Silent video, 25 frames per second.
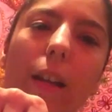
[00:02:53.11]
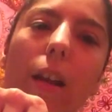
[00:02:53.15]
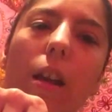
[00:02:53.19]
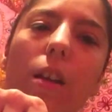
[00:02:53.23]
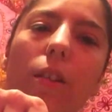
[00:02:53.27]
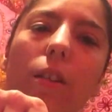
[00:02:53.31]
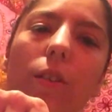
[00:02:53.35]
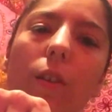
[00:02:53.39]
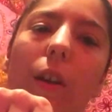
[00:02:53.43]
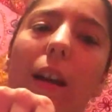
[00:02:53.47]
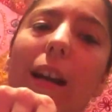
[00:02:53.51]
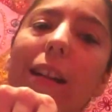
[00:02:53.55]

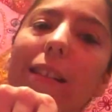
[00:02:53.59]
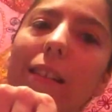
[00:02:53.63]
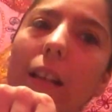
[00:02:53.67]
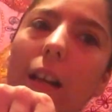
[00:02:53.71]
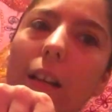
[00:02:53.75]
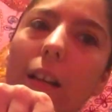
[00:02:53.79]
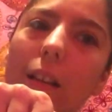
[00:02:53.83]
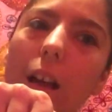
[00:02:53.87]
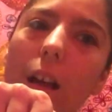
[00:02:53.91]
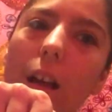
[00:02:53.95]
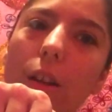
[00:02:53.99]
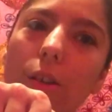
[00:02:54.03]
So I got
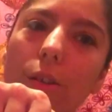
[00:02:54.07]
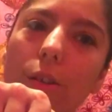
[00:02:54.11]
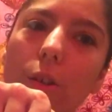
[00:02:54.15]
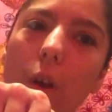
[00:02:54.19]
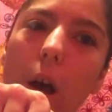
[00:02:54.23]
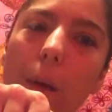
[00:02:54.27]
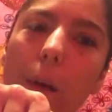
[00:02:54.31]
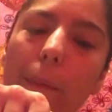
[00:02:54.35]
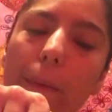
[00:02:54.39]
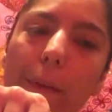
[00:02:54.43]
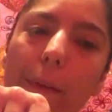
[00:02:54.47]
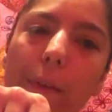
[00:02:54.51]
$10
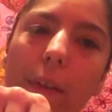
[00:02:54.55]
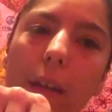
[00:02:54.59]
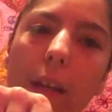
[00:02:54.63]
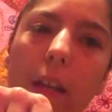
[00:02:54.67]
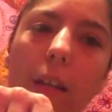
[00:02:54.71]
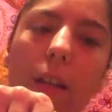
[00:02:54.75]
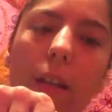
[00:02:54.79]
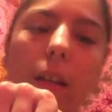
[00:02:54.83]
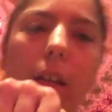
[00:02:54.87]
off of it.